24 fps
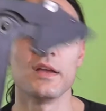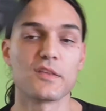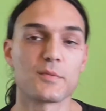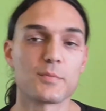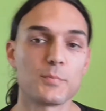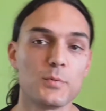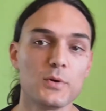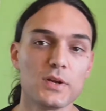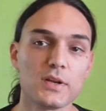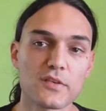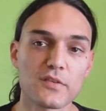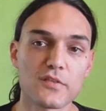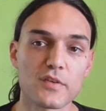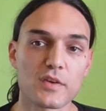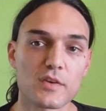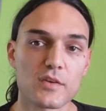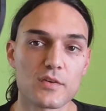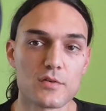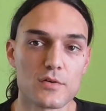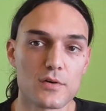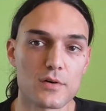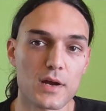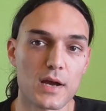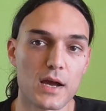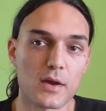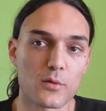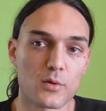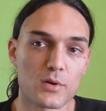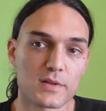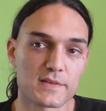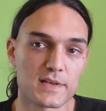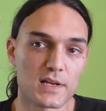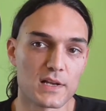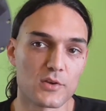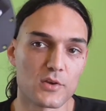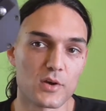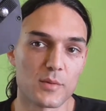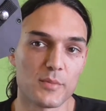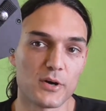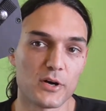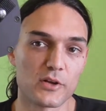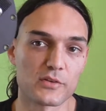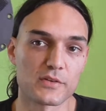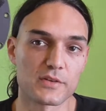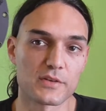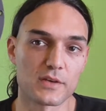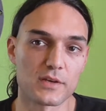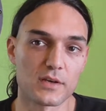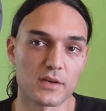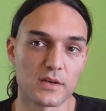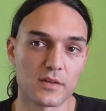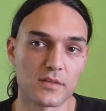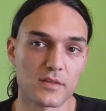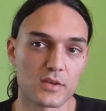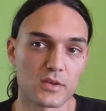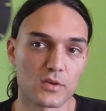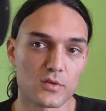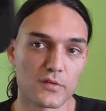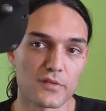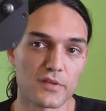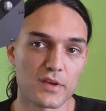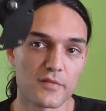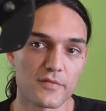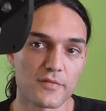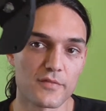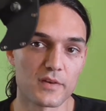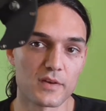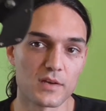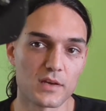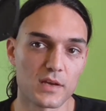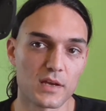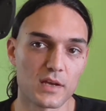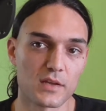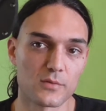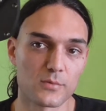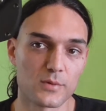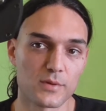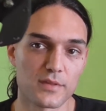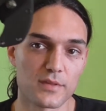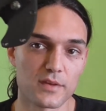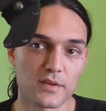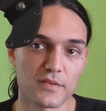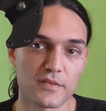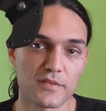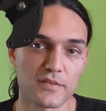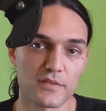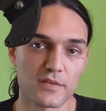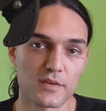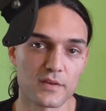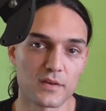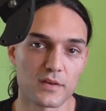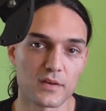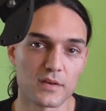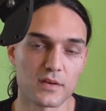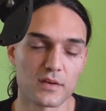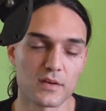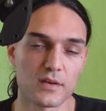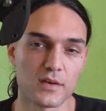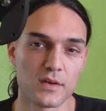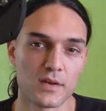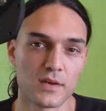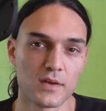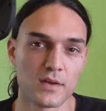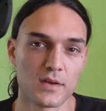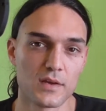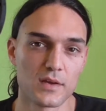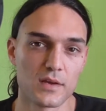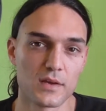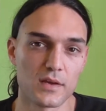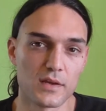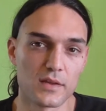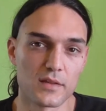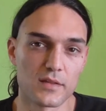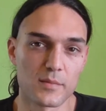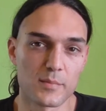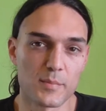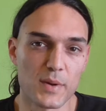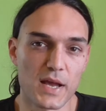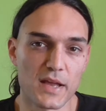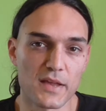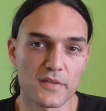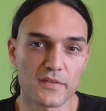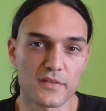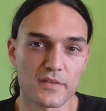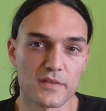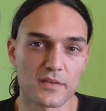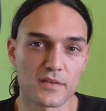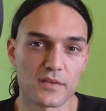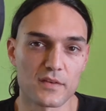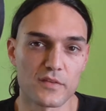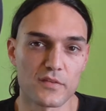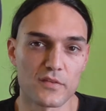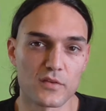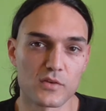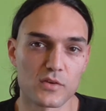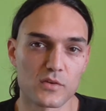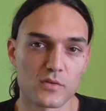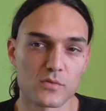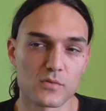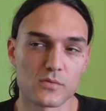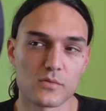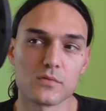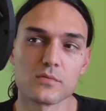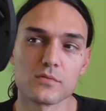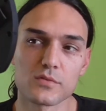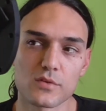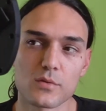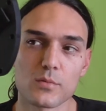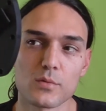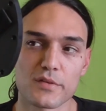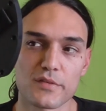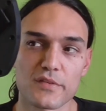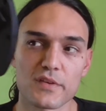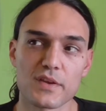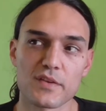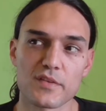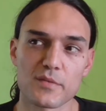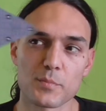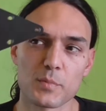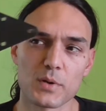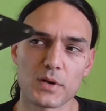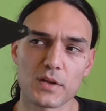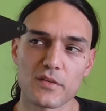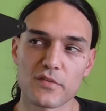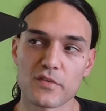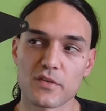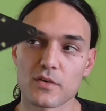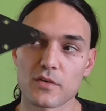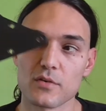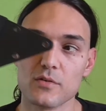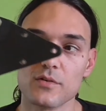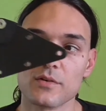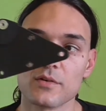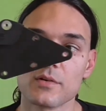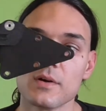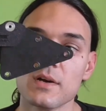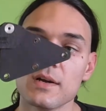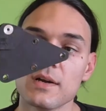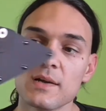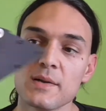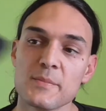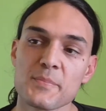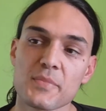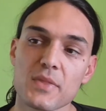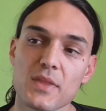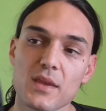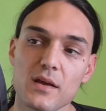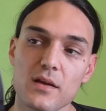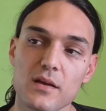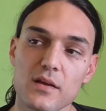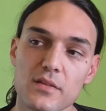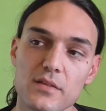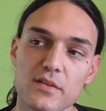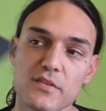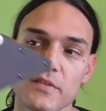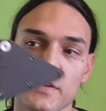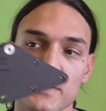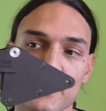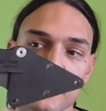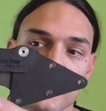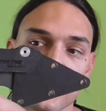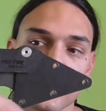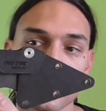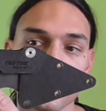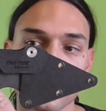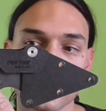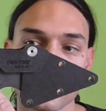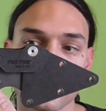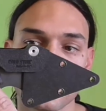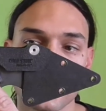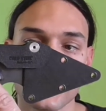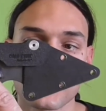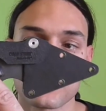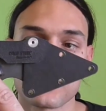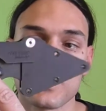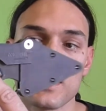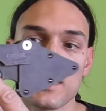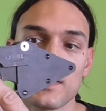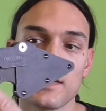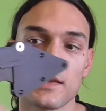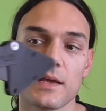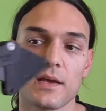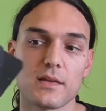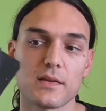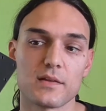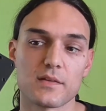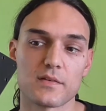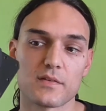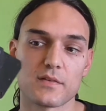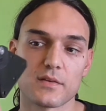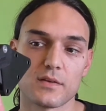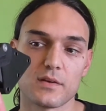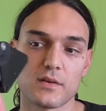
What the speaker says: It's pretty secure. I will tell you about the use I've had with this in the past, so you will see it's pretty secure. This thing secured very well, and